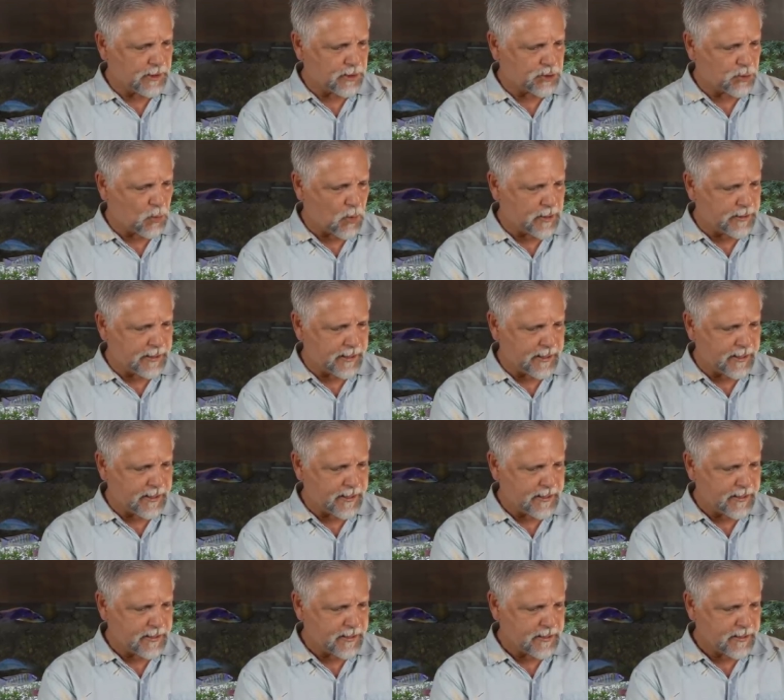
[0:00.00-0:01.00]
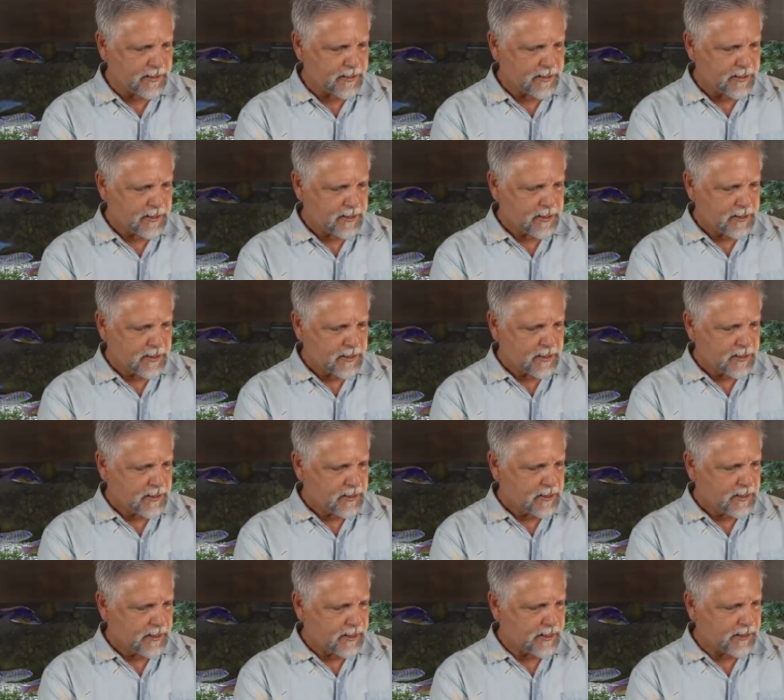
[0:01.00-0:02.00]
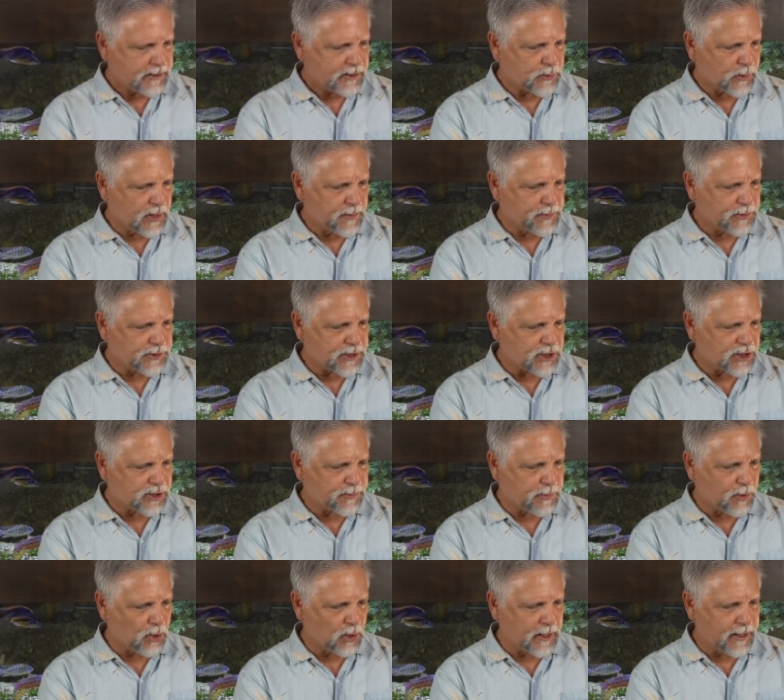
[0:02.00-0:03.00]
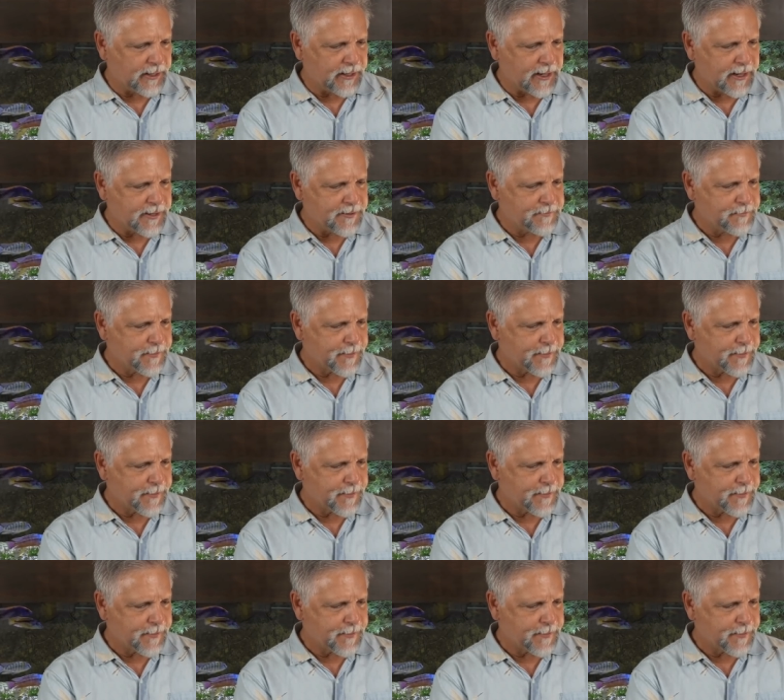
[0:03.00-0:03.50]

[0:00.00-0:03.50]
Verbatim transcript: 20 is 20% spirulina,